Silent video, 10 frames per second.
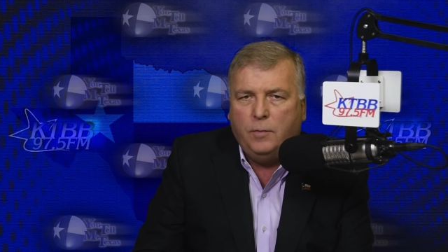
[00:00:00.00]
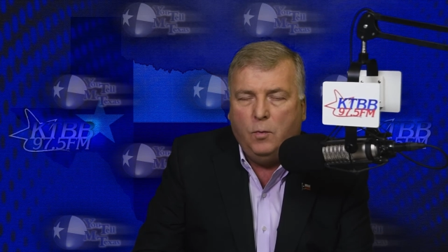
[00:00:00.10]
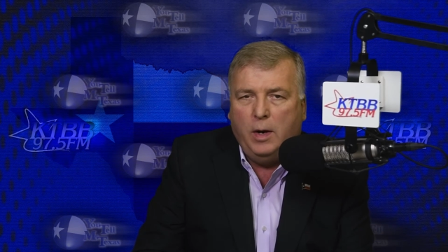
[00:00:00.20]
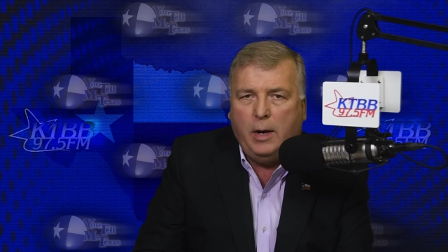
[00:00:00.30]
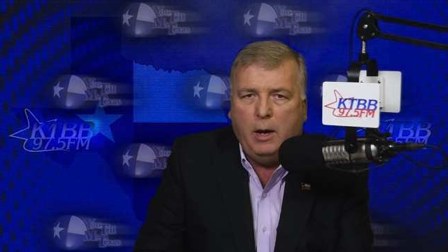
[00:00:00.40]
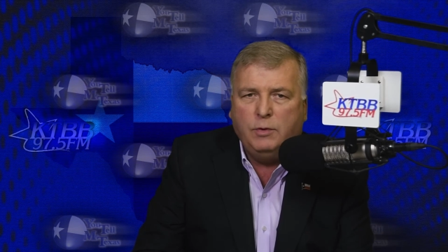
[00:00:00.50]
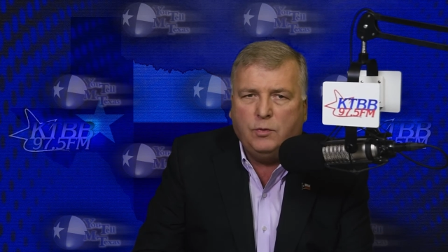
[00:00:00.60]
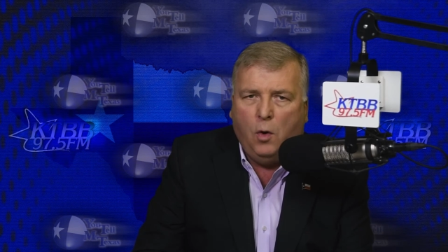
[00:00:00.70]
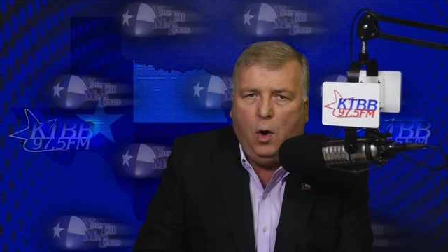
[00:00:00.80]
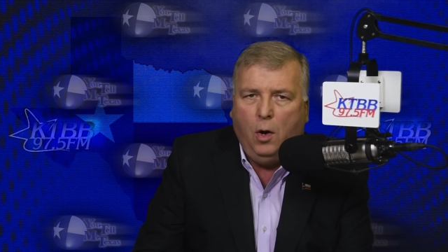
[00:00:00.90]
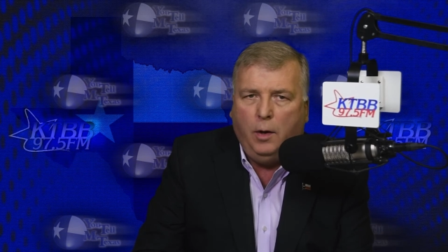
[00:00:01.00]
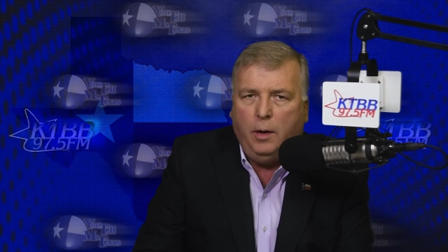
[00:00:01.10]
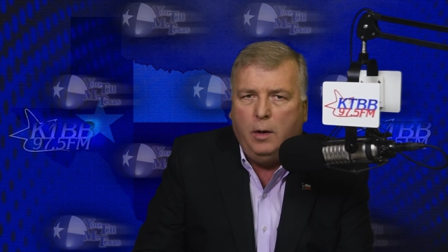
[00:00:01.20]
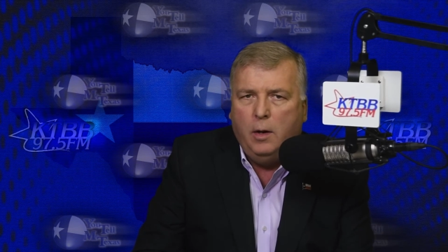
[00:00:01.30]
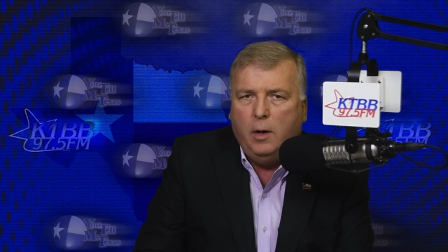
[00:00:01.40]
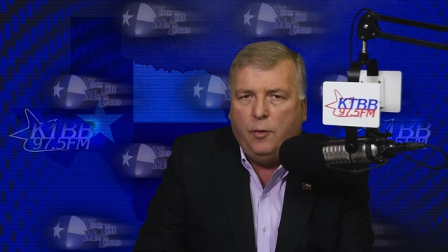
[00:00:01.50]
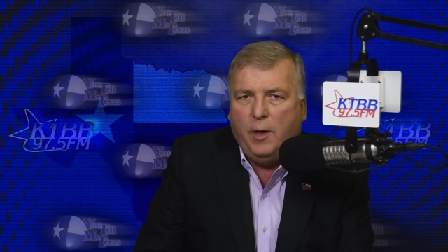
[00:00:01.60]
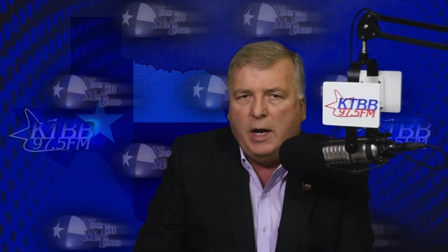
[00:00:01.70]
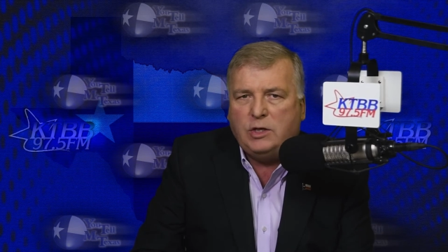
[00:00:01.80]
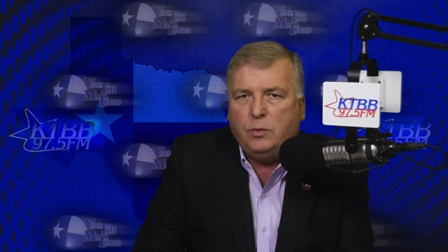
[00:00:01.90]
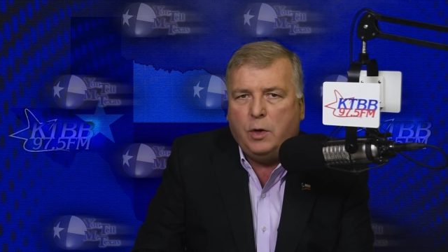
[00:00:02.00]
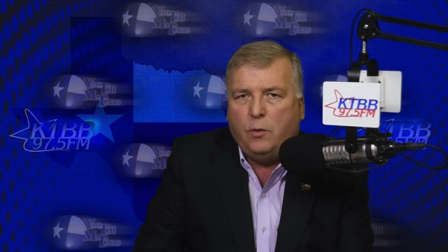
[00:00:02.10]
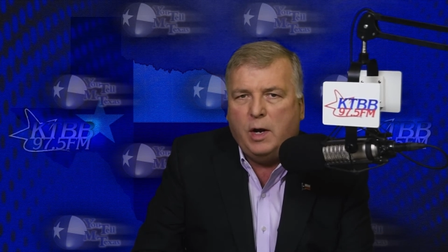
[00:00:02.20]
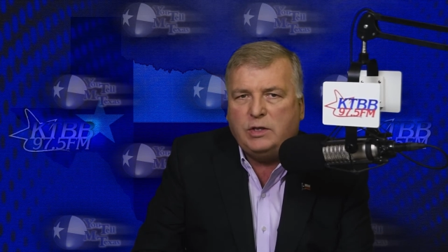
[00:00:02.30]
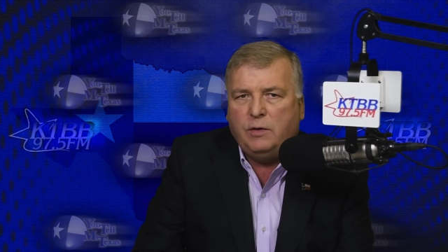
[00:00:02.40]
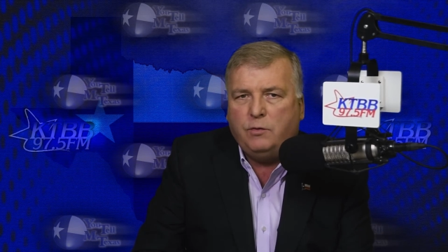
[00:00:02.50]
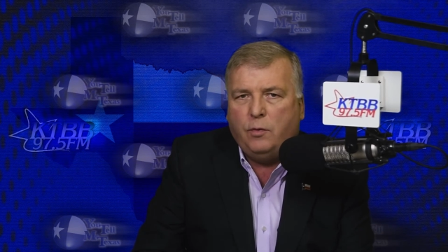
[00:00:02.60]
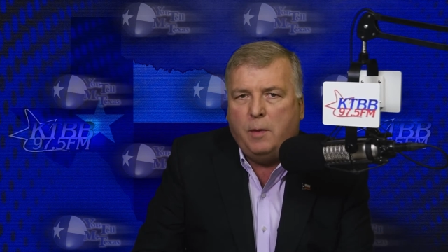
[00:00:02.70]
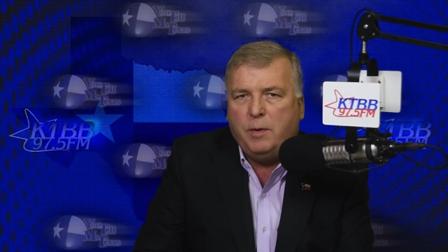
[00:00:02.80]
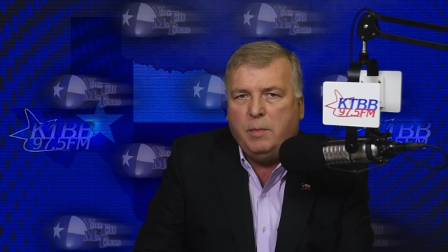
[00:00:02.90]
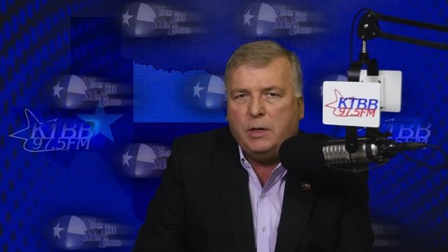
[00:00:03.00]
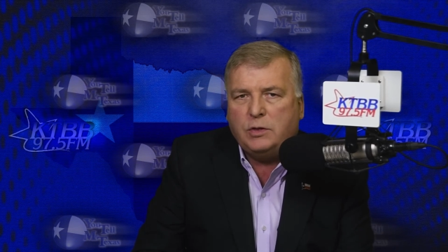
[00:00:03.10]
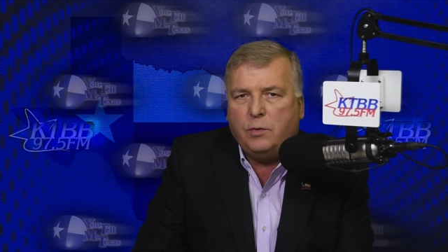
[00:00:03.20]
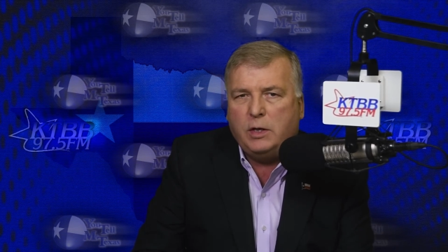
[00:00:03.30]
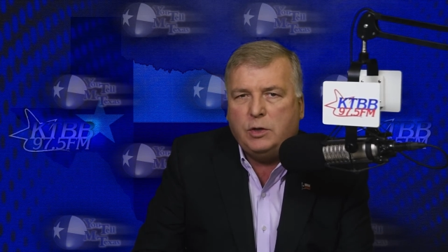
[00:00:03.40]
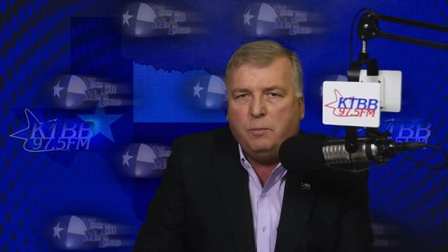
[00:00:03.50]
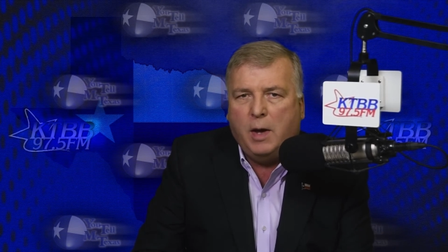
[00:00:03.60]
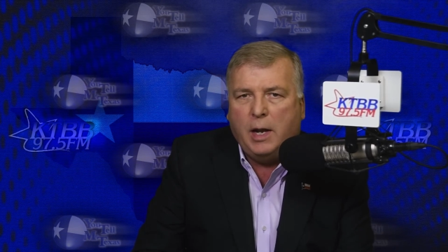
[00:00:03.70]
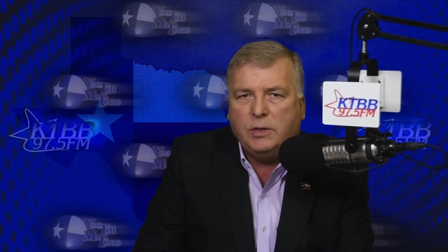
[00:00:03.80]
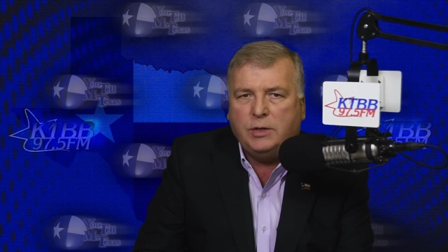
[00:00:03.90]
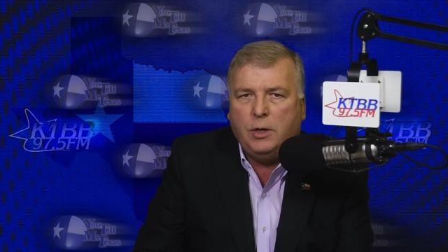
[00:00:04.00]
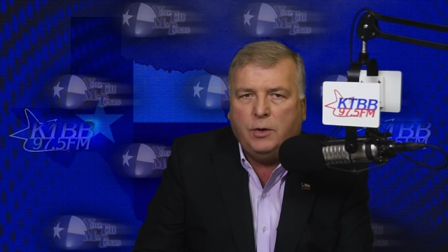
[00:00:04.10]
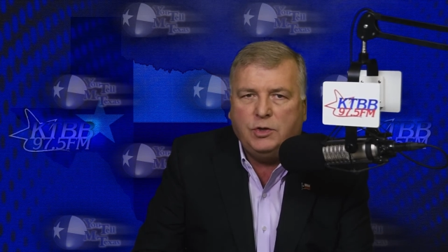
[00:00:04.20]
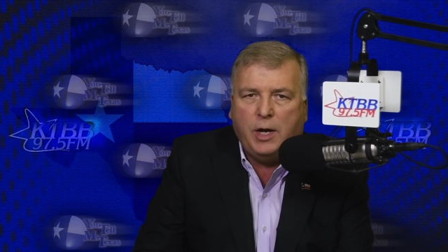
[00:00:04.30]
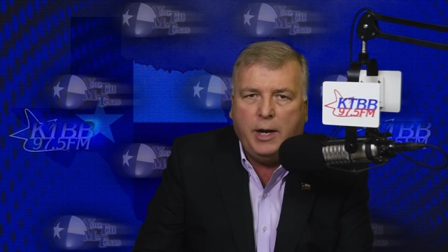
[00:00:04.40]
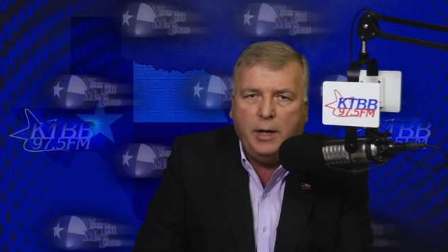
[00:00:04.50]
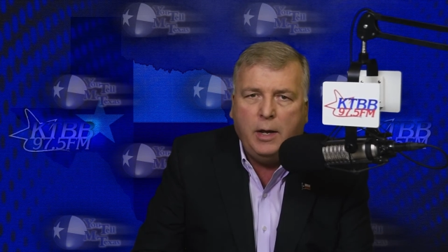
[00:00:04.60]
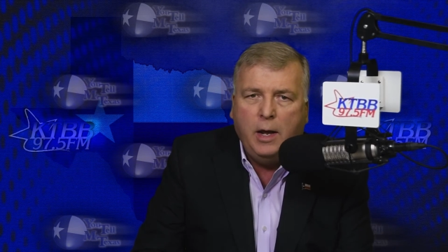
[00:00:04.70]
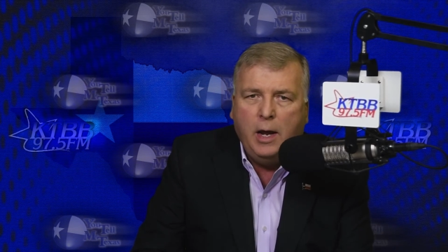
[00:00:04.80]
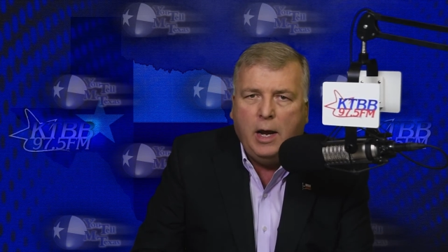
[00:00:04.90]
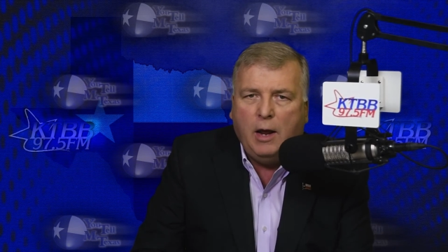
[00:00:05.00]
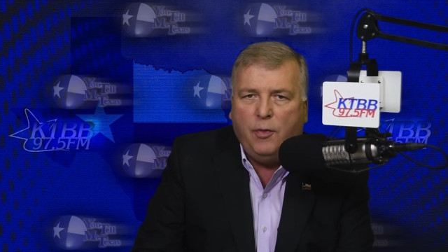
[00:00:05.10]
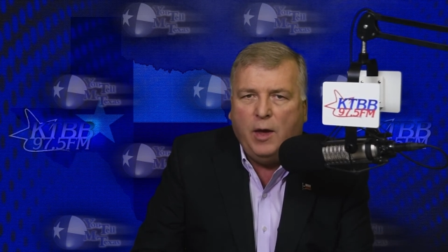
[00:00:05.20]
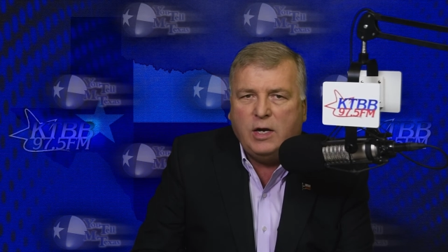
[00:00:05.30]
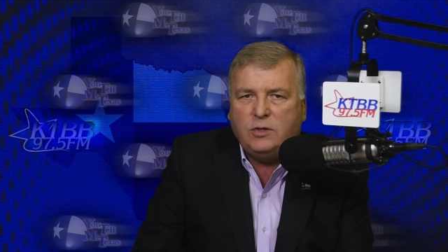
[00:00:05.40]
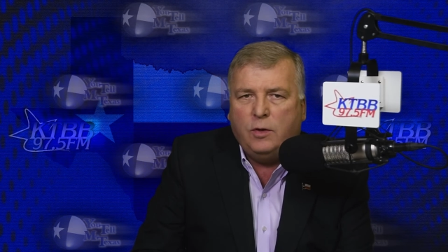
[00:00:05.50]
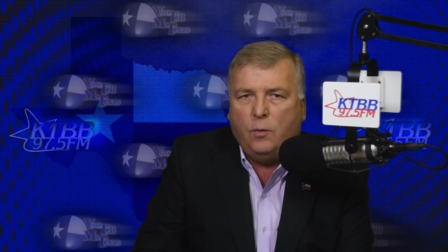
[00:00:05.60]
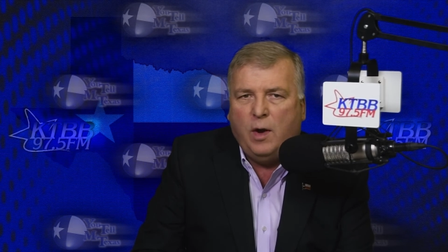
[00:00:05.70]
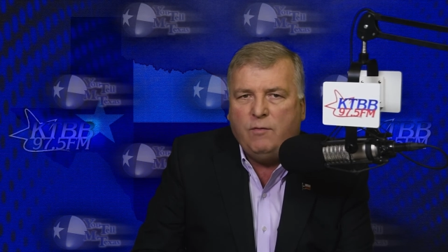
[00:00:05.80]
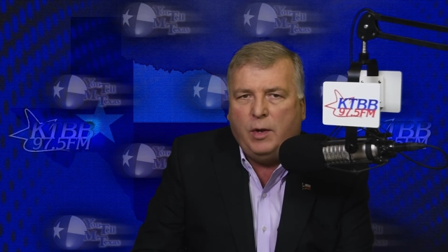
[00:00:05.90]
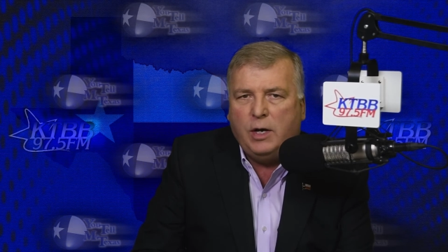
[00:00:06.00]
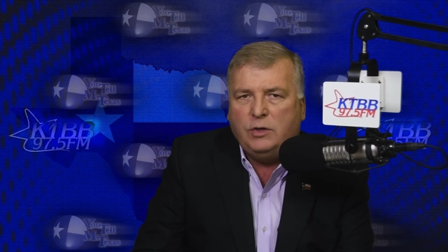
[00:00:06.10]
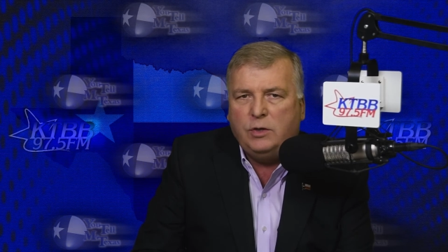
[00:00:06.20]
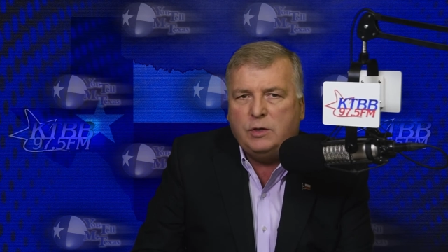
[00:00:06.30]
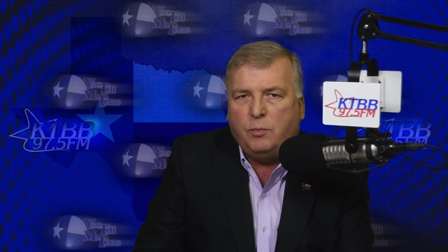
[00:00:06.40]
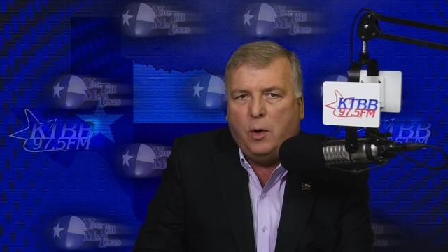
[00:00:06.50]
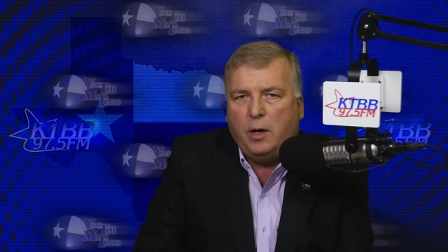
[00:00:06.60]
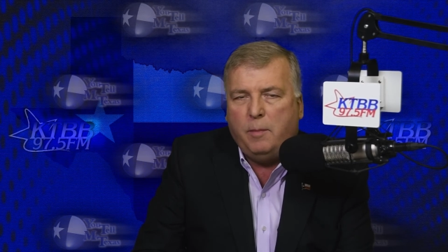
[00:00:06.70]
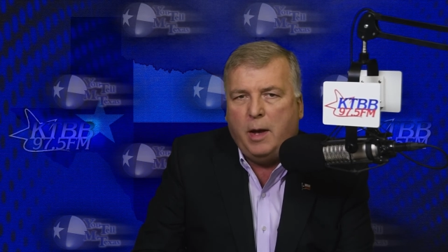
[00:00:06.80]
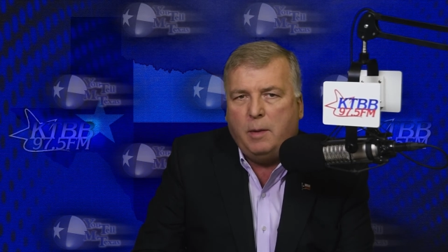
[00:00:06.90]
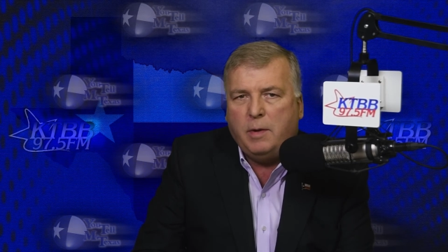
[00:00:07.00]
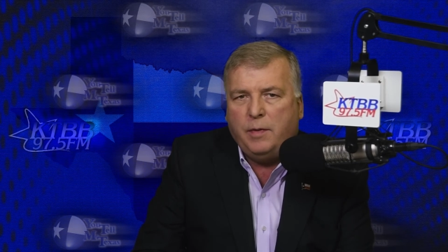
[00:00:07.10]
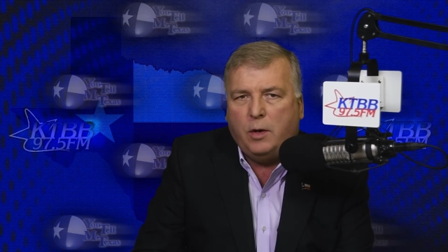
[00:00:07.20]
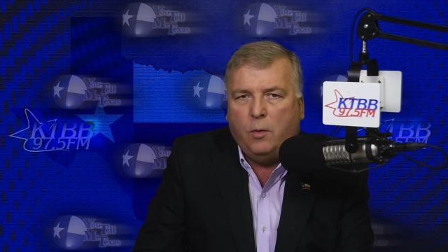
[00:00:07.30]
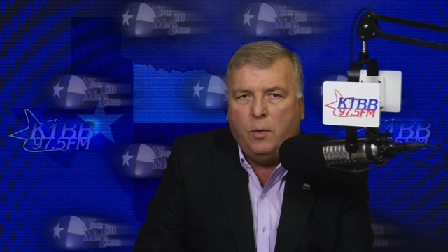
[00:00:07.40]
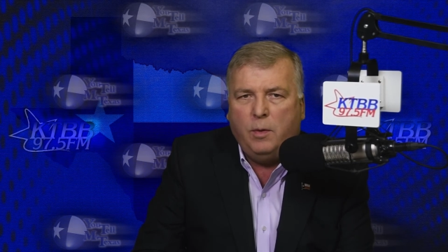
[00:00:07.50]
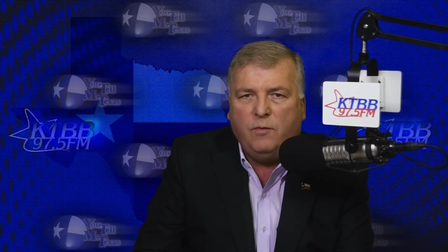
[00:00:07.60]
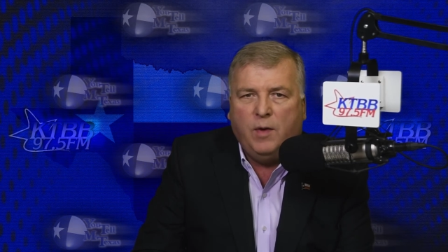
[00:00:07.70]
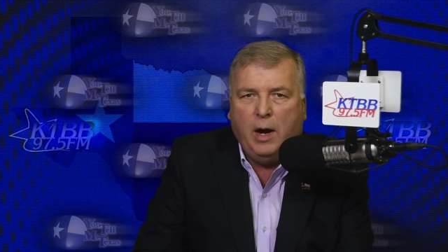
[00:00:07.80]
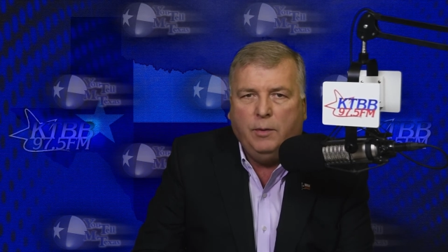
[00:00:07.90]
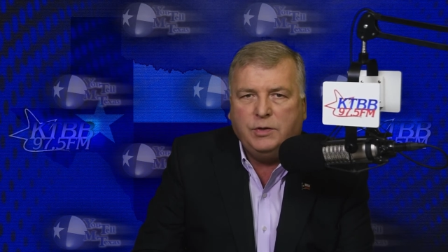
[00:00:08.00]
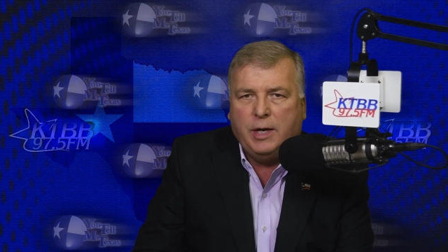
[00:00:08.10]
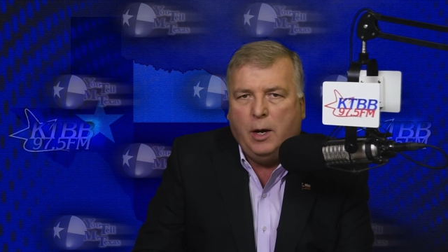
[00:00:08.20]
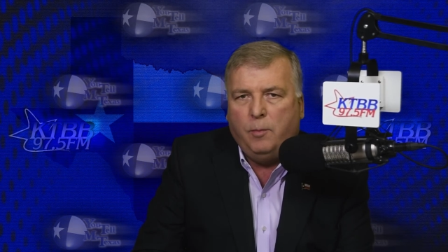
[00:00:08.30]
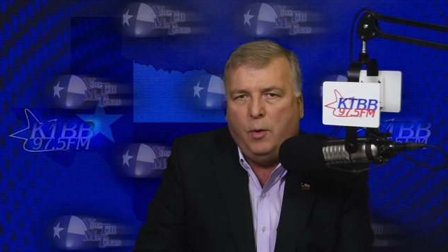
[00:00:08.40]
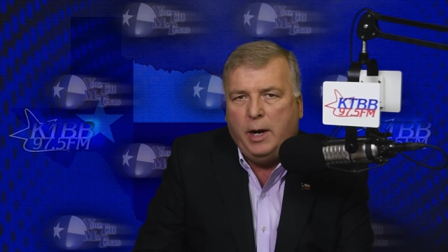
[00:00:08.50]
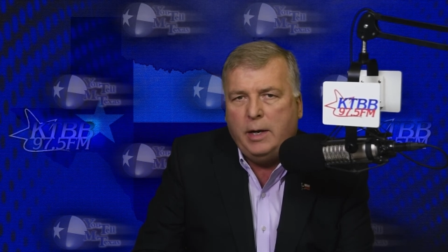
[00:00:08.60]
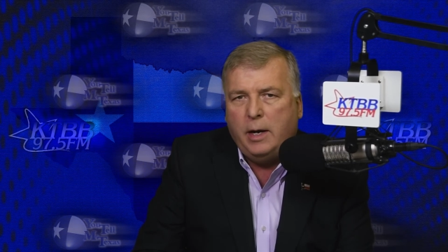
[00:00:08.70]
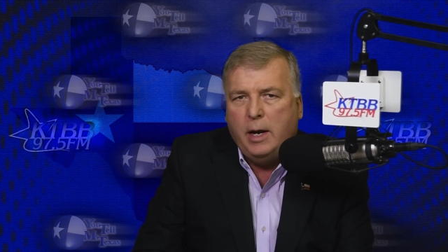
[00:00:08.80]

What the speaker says: Well, I was wrong. Thanks to aggressive Trump administration policy on China, and thanks to the revelations brought about by the coronavirus outbreak,